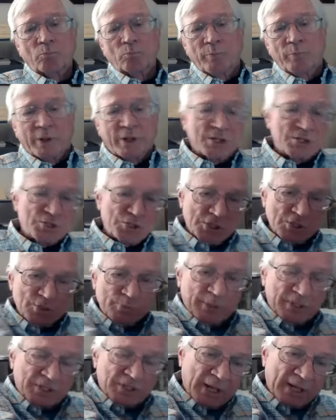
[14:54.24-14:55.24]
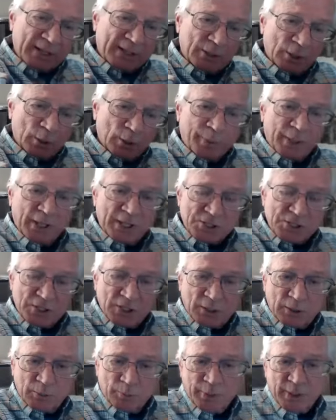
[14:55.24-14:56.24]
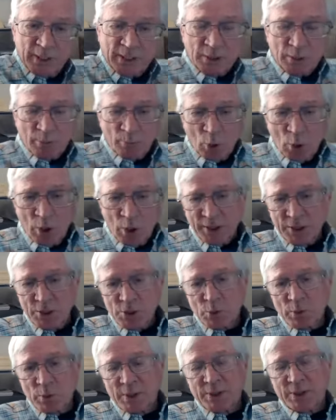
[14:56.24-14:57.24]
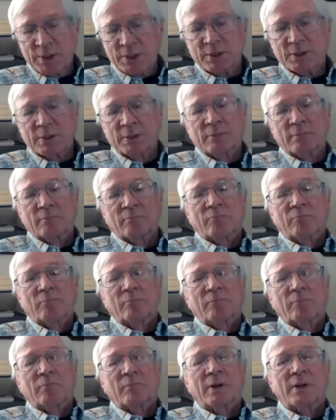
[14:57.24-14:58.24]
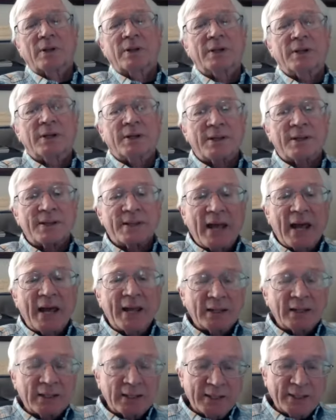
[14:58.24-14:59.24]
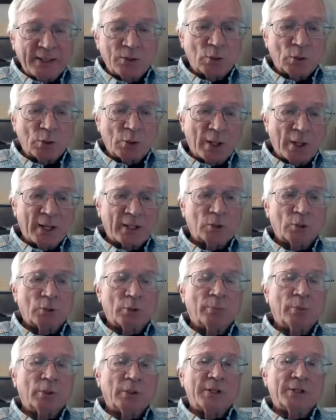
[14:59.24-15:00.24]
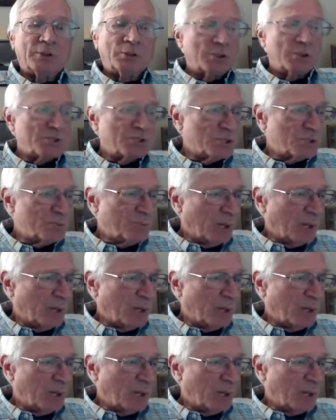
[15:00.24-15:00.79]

because she's been taking her paycheck and paying the mortgage with it, then that legal or equitable interest is